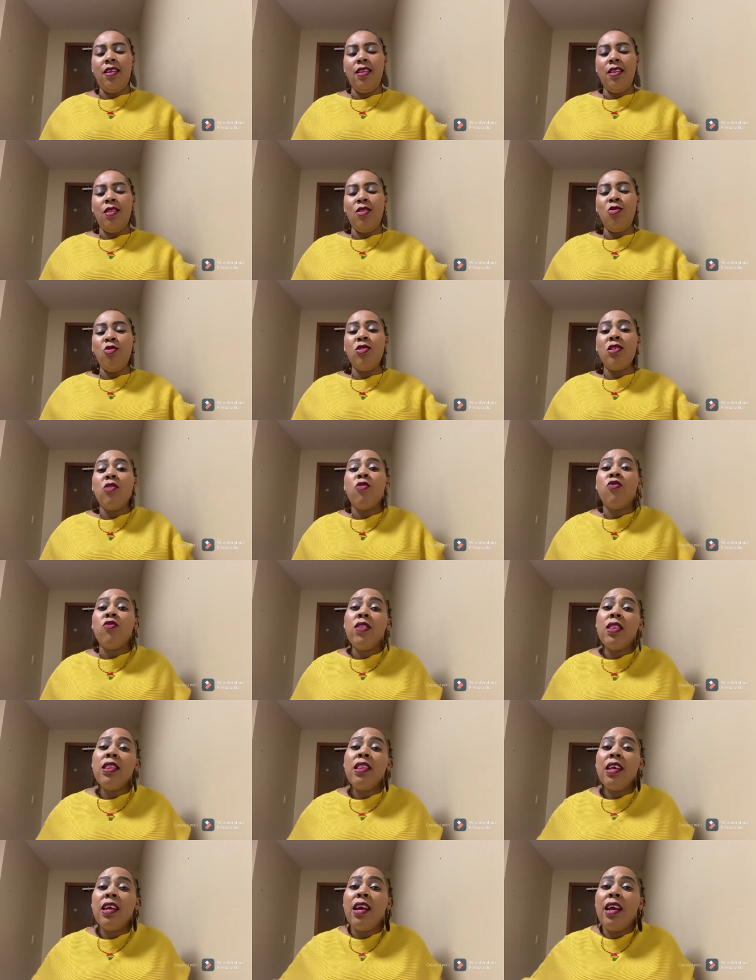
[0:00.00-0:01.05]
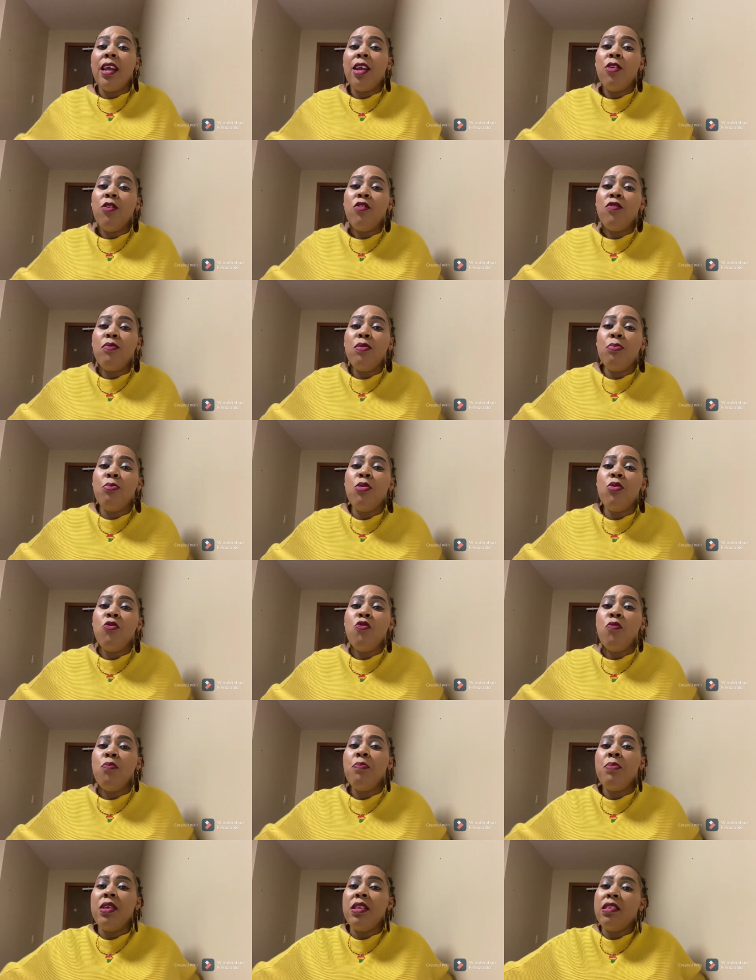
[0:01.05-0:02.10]
Those are the kind of people who
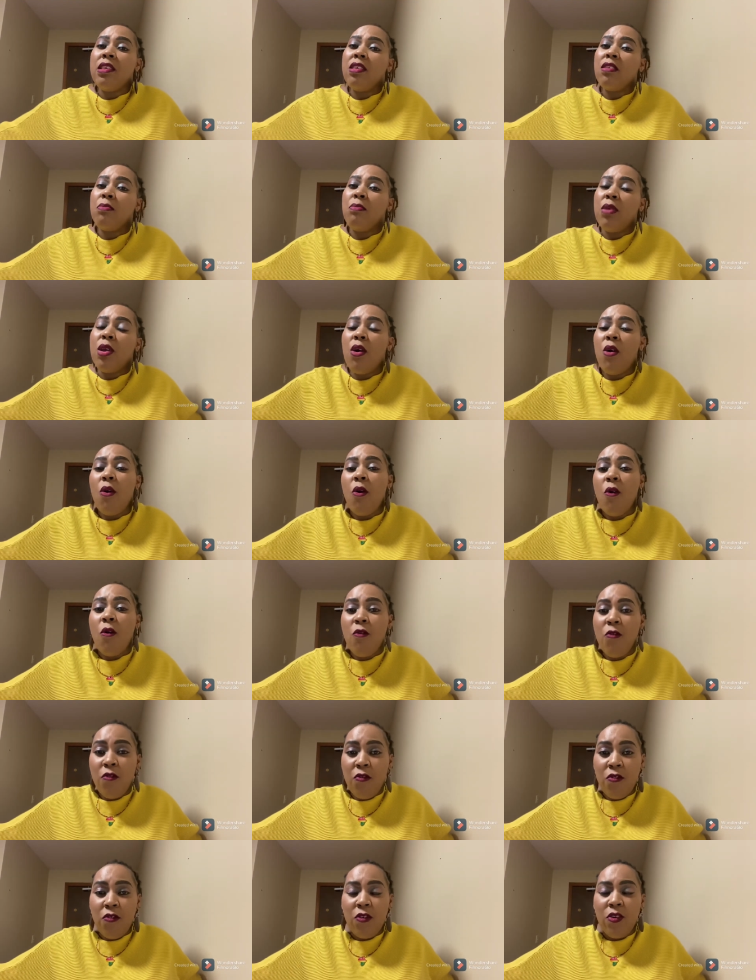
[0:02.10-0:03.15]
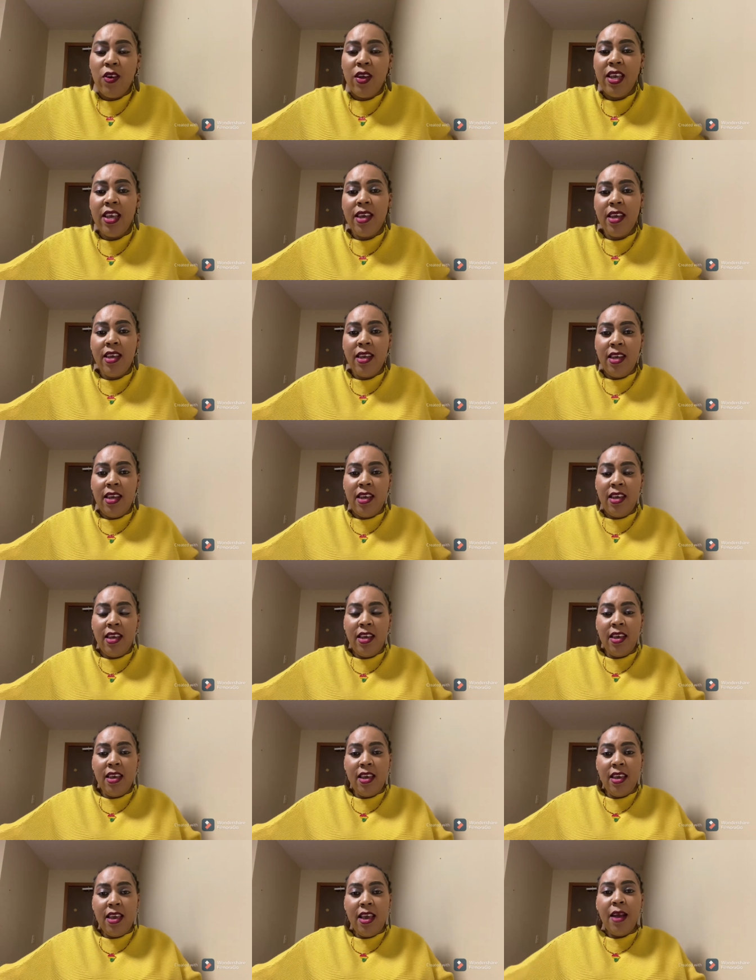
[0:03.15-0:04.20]
pisses me off.
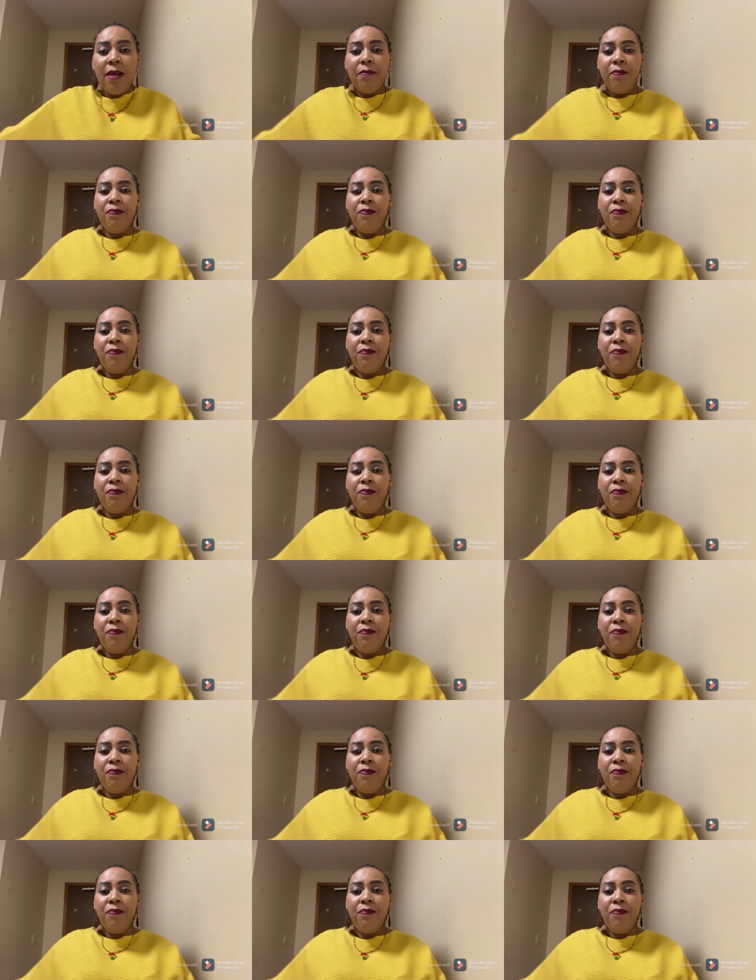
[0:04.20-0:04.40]
Yeah?